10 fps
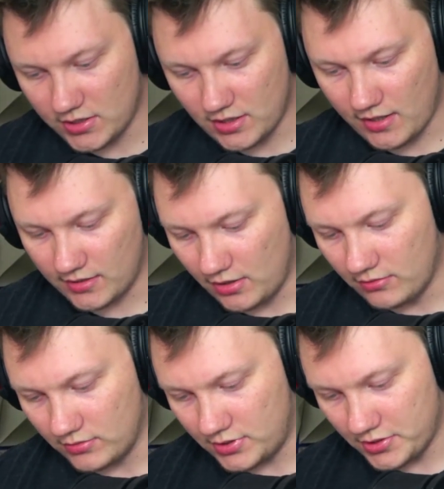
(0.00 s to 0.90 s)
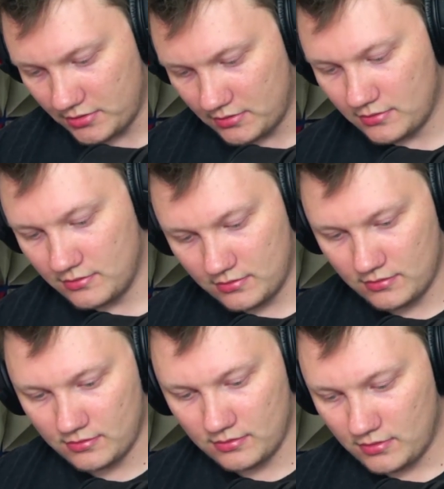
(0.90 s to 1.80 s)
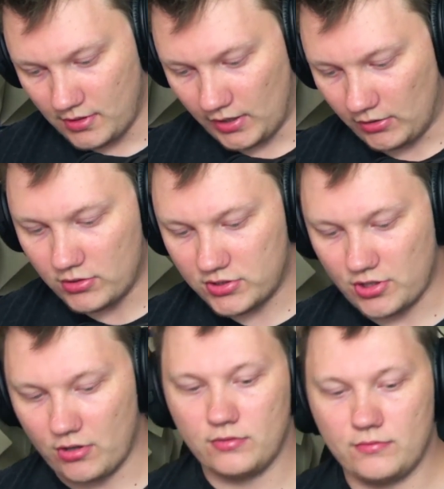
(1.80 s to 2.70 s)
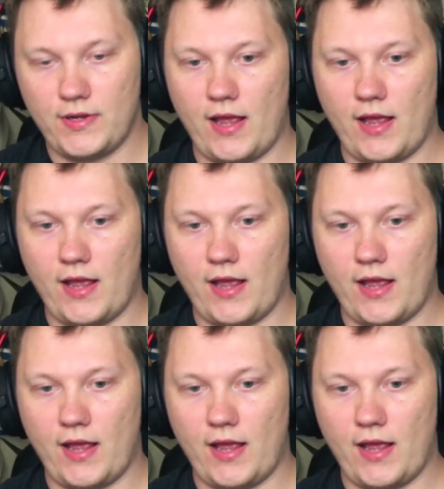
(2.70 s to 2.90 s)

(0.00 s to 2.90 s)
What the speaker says: drawing those. And also, we